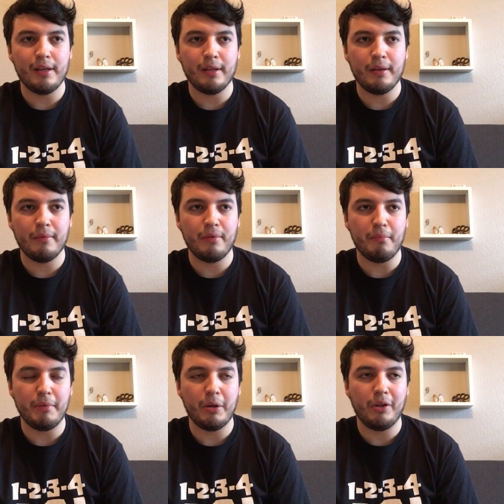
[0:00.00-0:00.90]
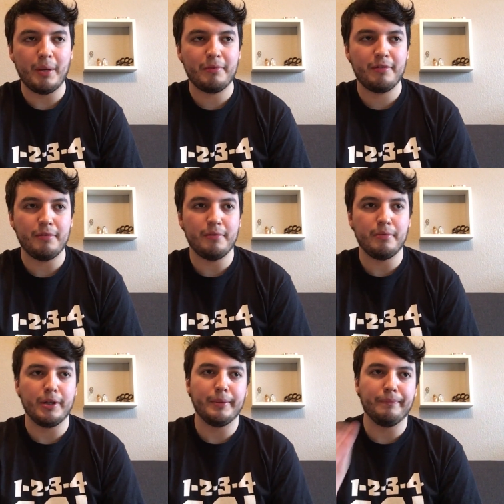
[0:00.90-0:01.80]
Uh, the build up
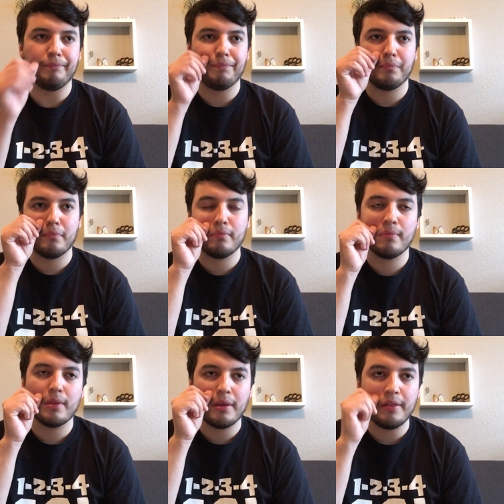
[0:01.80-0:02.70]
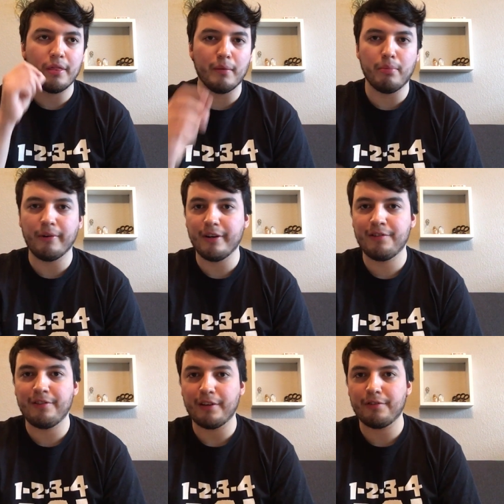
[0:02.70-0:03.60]
to um, the bridge
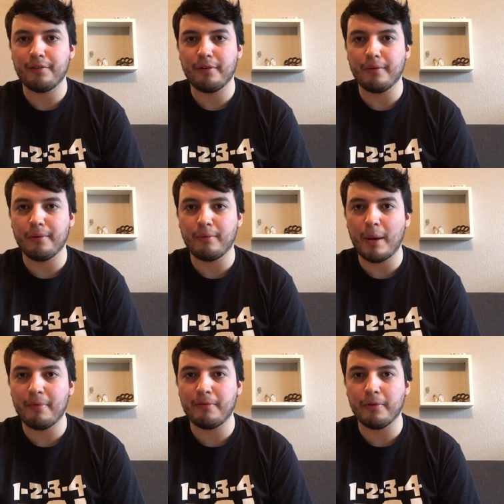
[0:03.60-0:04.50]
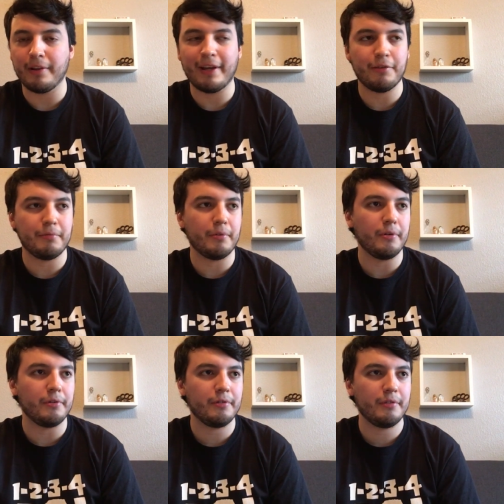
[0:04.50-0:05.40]
section or, or right before the last
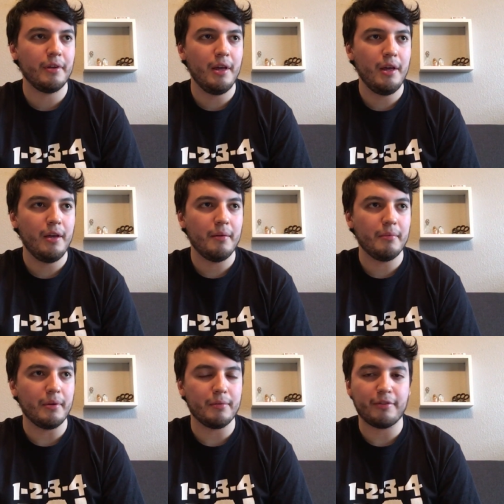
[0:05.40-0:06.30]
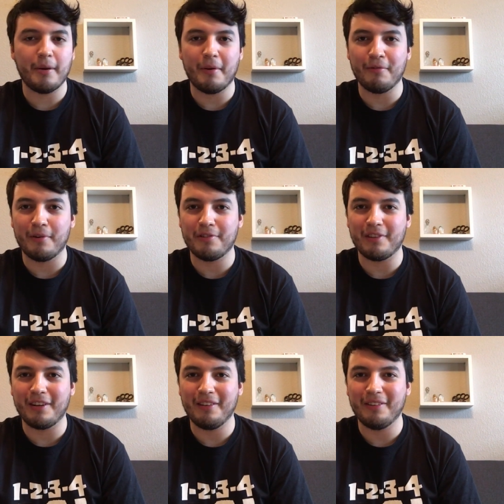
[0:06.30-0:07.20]
verse I'm sorry, my voice is
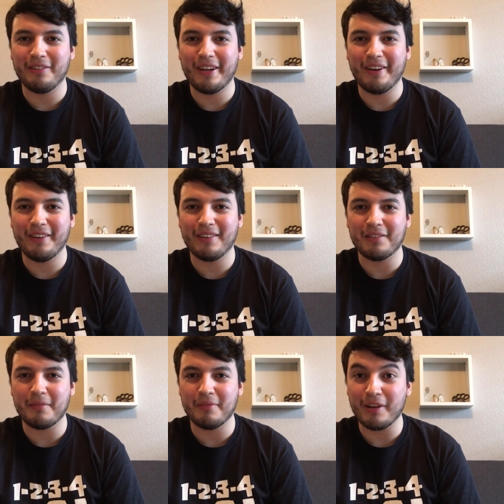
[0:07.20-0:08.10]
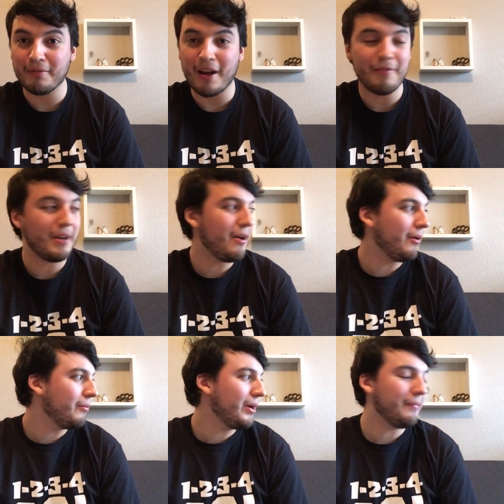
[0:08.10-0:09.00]
getting a little tired because I've been talking for half an
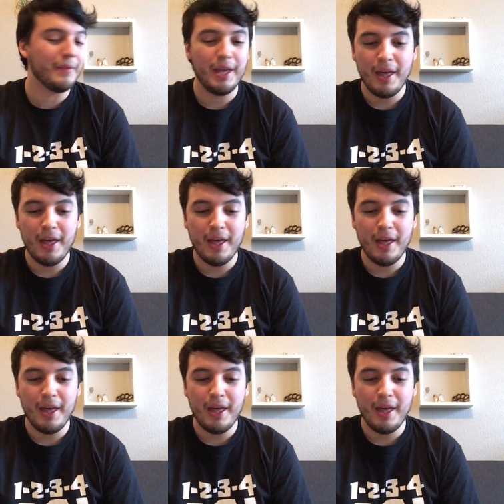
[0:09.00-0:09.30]
hour. Wow.